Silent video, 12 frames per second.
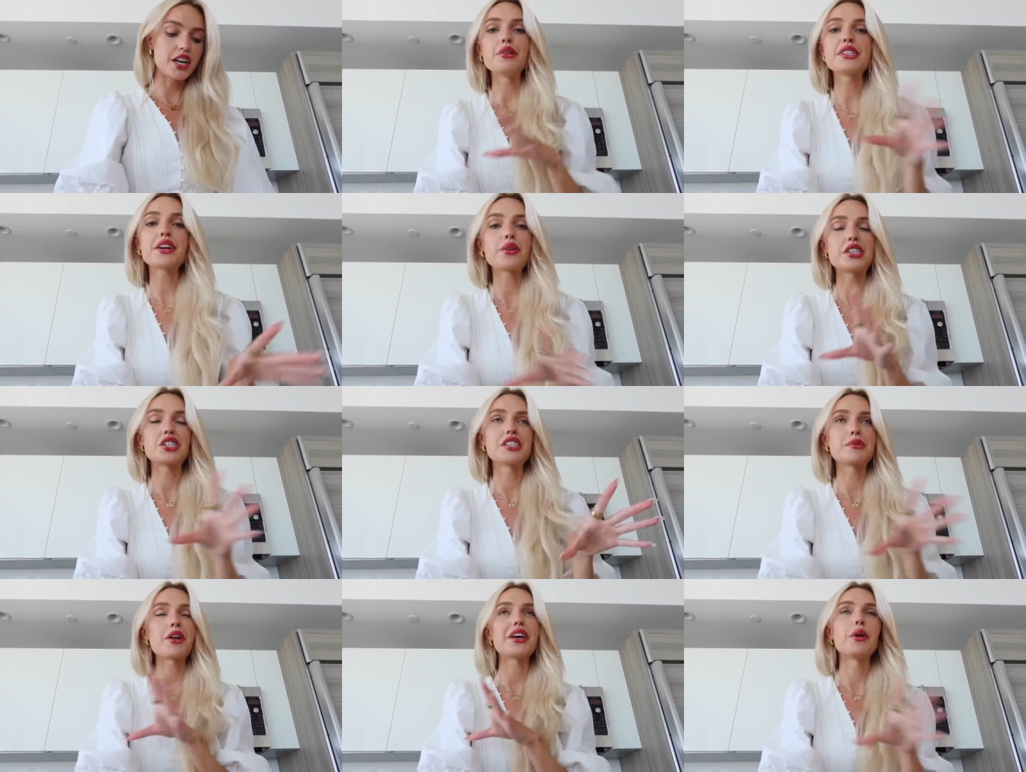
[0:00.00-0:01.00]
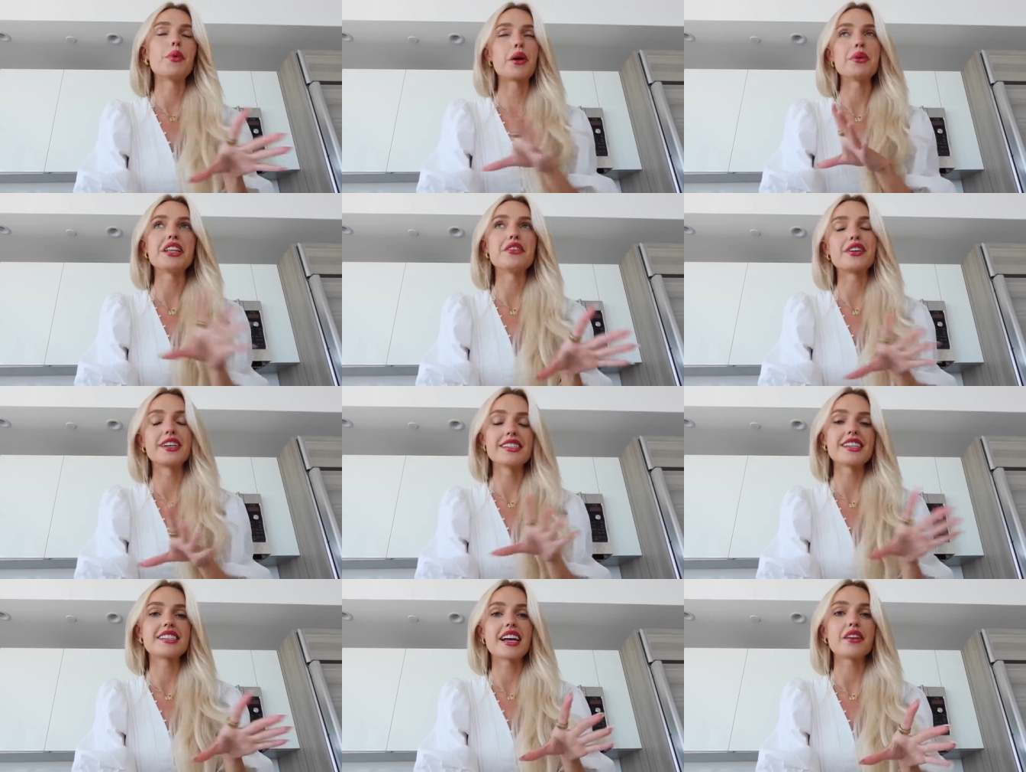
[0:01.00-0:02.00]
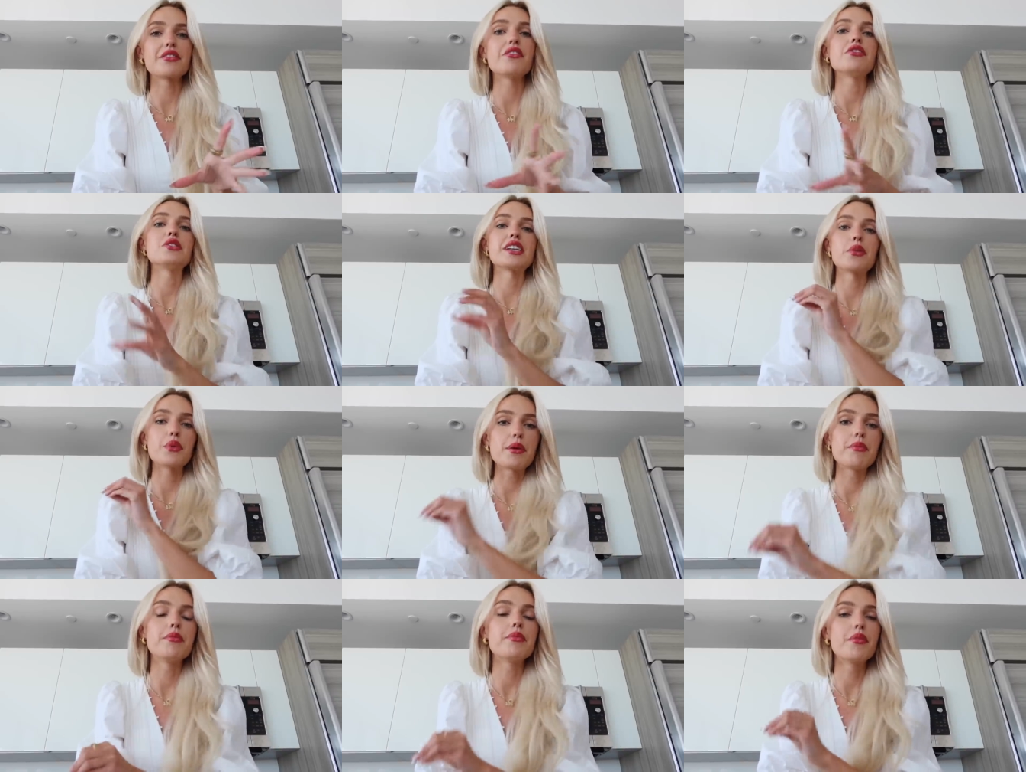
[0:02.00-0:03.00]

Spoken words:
I always get questions about like where we live because it's kind of confusing. We